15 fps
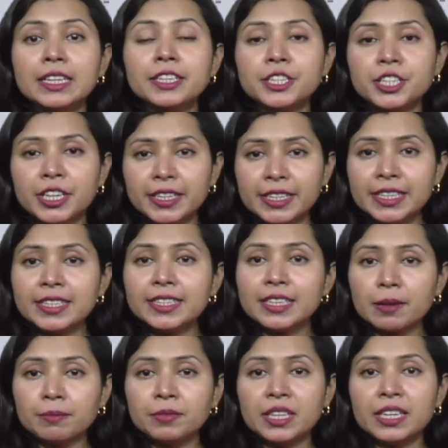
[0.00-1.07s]
turning
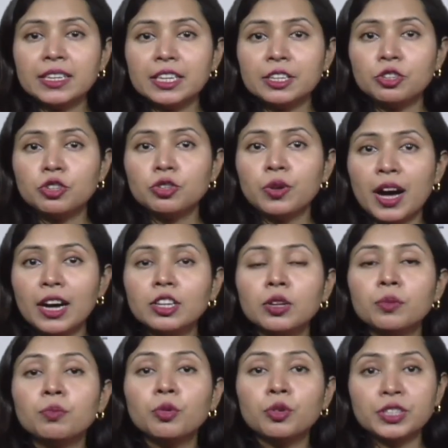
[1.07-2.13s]
something into a
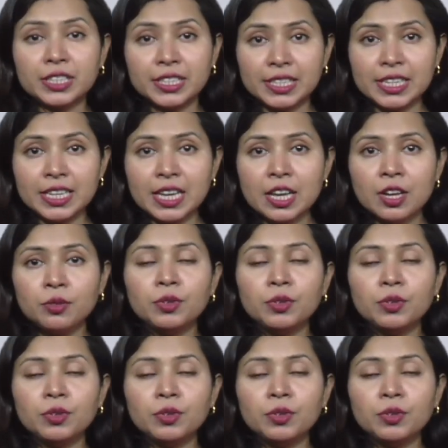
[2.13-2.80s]
commodity,